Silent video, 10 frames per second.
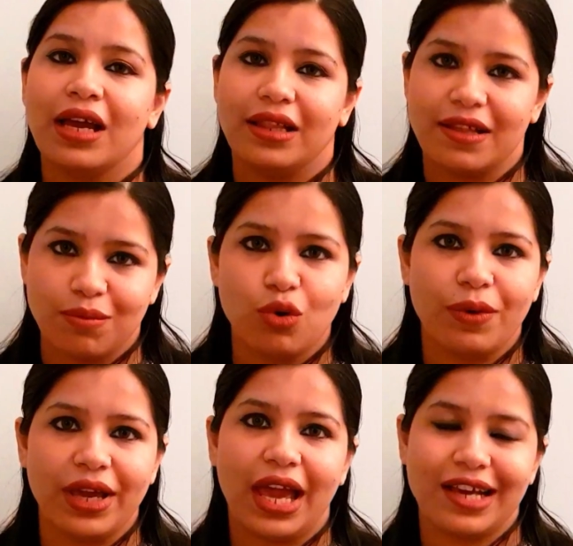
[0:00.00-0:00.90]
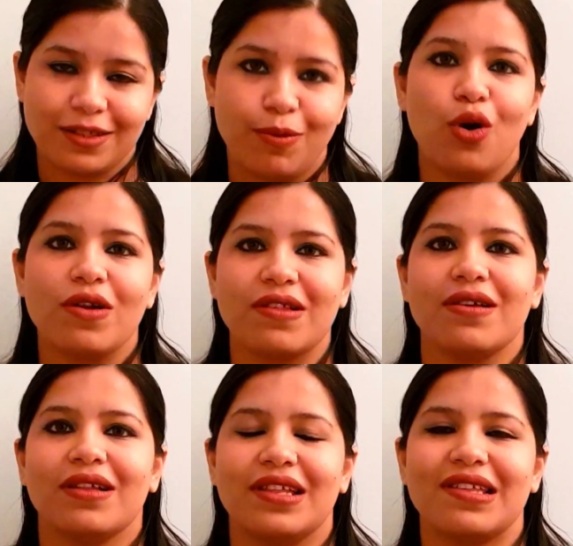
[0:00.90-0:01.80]
This movie
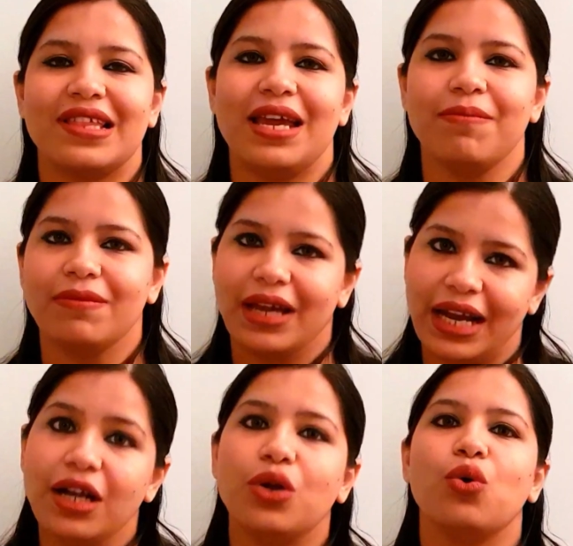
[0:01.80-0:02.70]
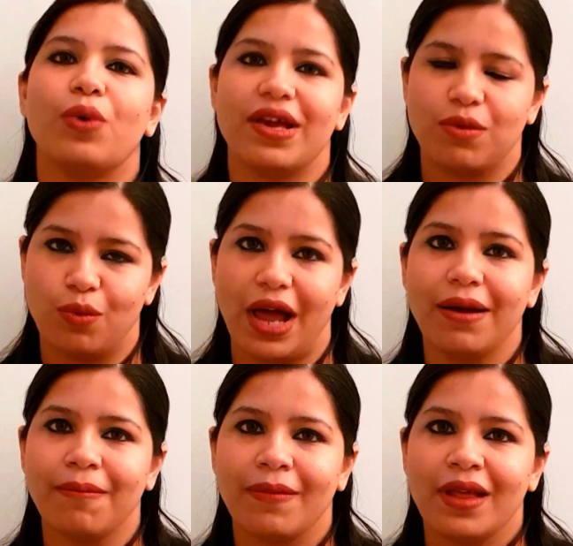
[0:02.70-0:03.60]
explores this theme in 2 ways.
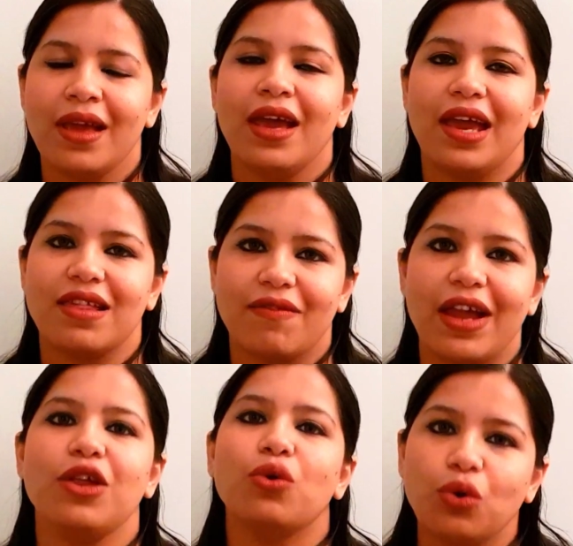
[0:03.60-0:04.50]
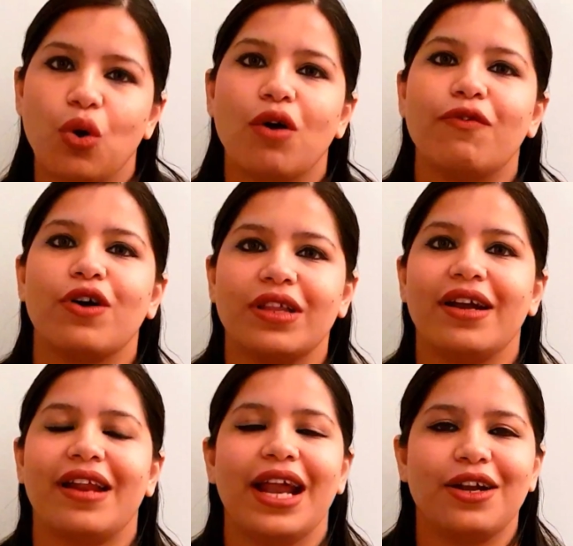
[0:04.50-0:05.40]
One, is when you go for
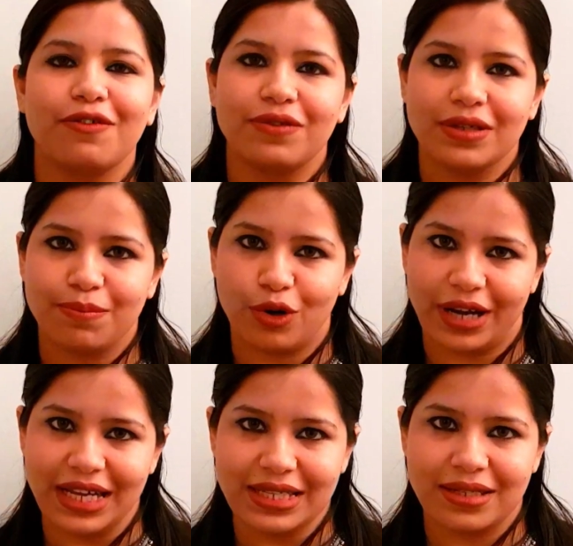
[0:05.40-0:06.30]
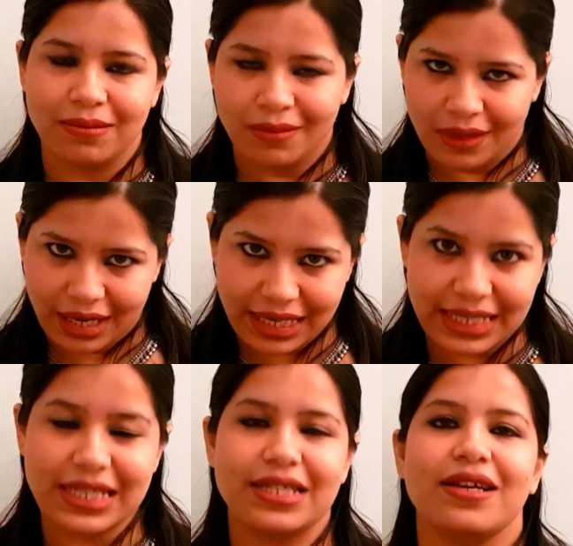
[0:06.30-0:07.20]
that right of protest, it
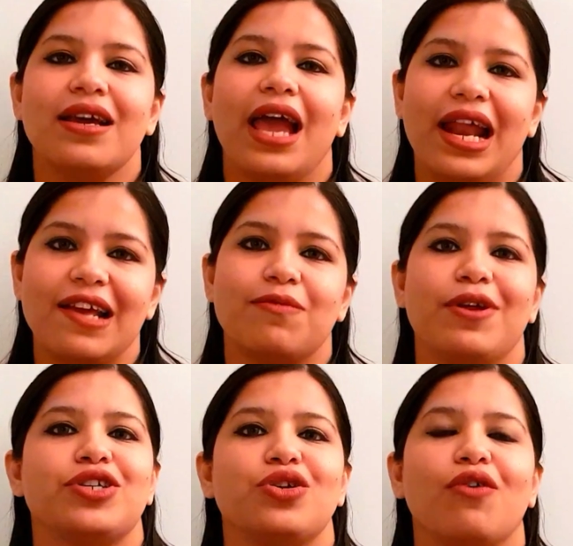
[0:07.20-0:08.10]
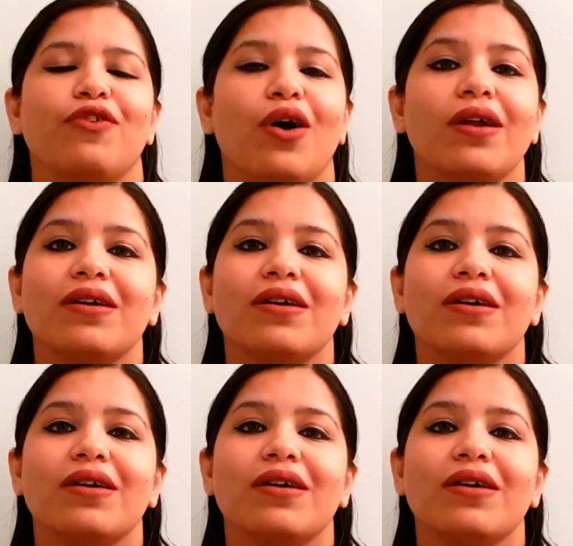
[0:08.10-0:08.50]
is an expression of your